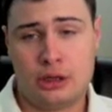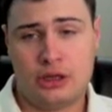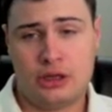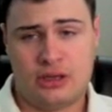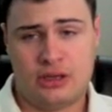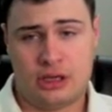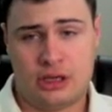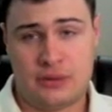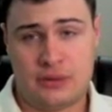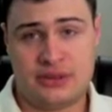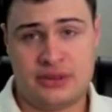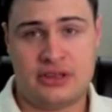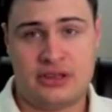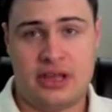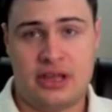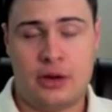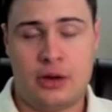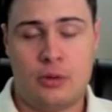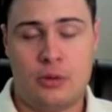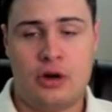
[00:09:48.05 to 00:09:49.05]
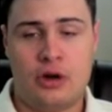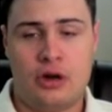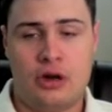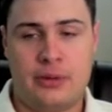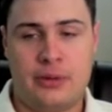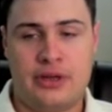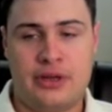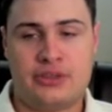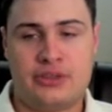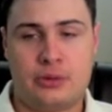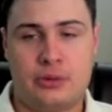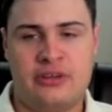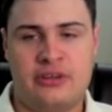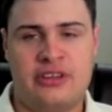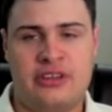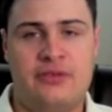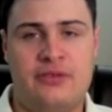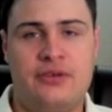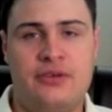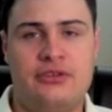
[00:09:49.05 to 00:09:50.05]
It's a lot of work, but it's
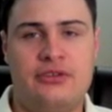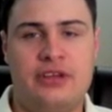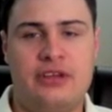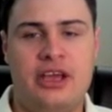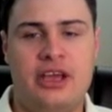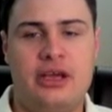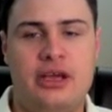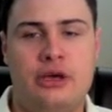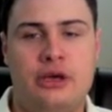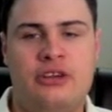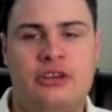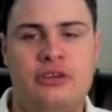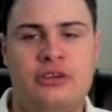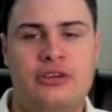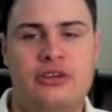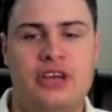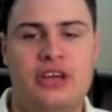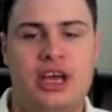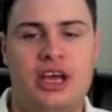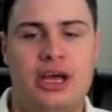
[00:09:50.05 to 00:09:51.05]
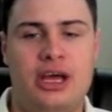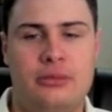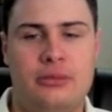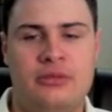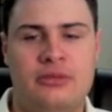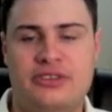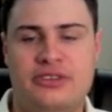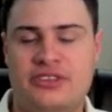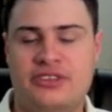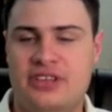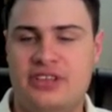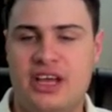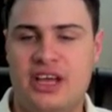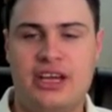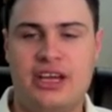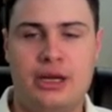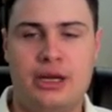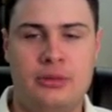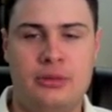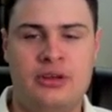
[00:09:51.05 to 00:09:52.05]
worth it if you take your time. This is
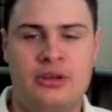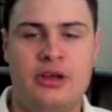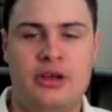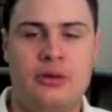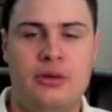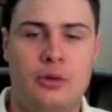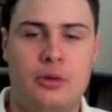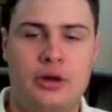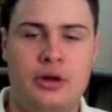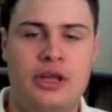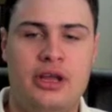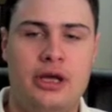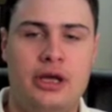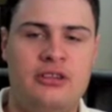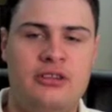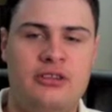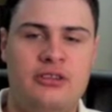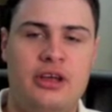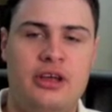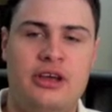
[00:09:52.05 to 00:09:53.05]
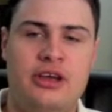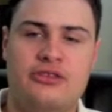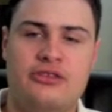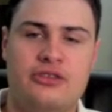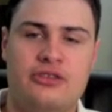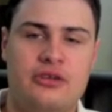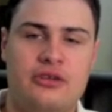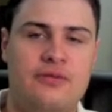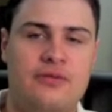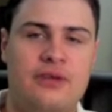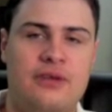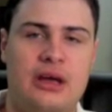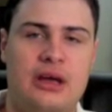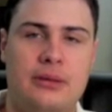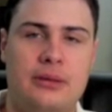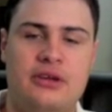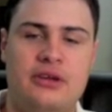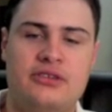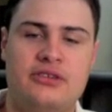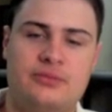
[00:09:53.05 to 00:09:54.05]
not going to be done in 1 day, 2 days, or even
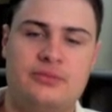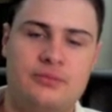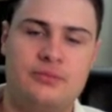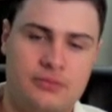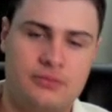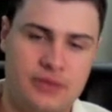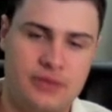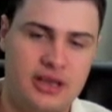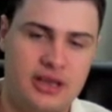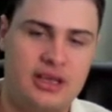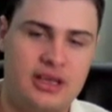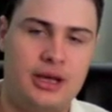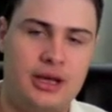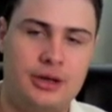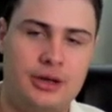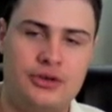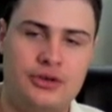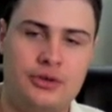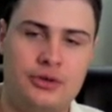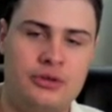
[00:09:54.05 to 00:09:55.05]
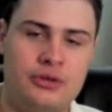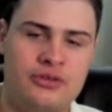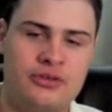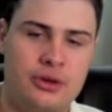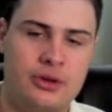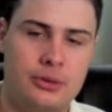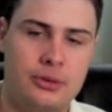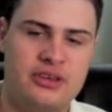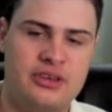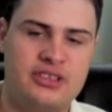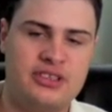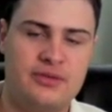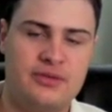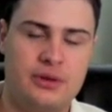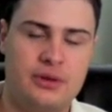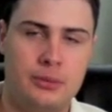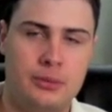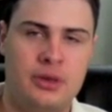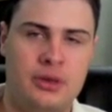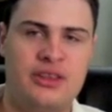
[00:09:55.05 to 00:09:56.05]
5 days. Dedicate 2, 3 weeks,
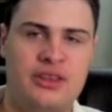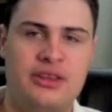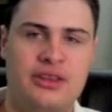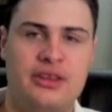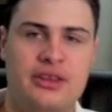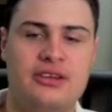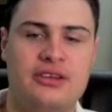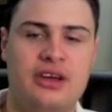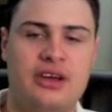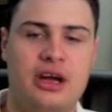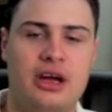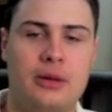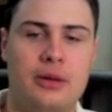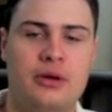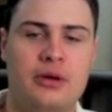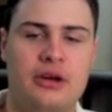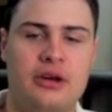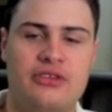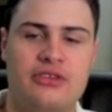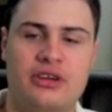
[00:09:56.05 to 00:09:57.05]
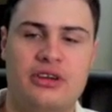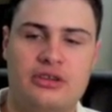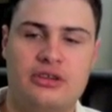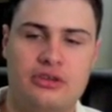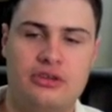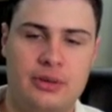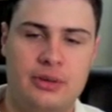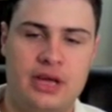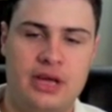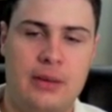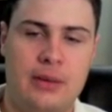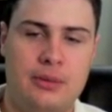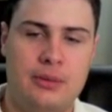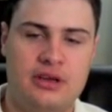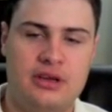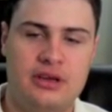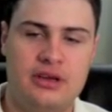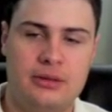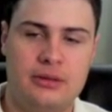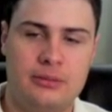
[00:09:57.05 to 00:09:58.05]
even a month to the entire project, and you'll be happy
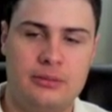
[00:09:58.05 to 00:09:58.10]
you did.